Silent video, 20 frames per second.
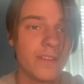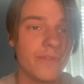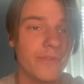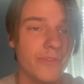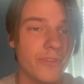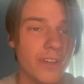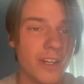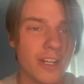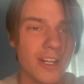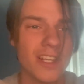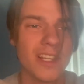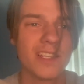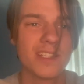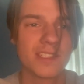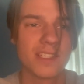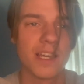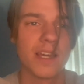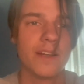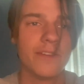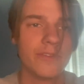I'm very
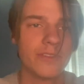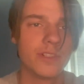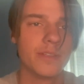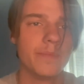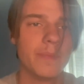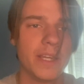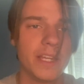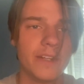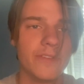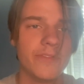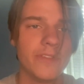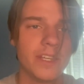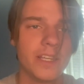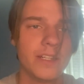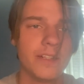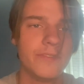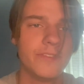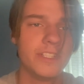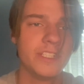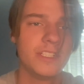excited for the main
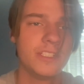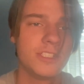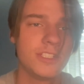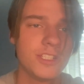event of it.